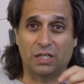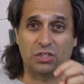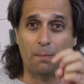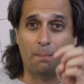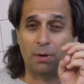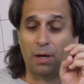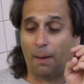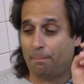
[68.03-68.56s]
they
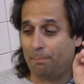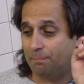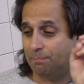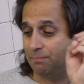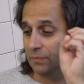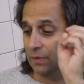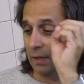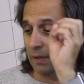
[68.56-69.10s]
should put
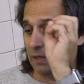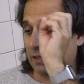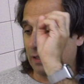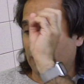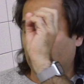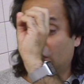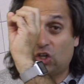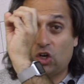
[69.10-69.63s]

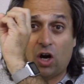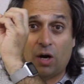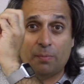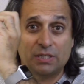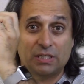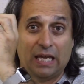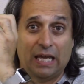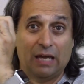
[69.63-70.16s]
a
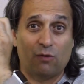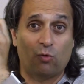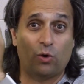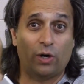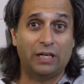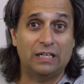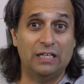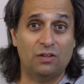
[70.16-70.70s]
garbage can
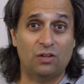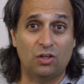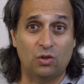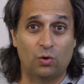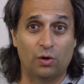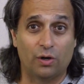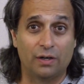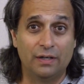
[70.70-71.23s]
right near the
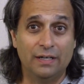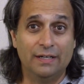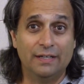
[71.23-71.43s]
door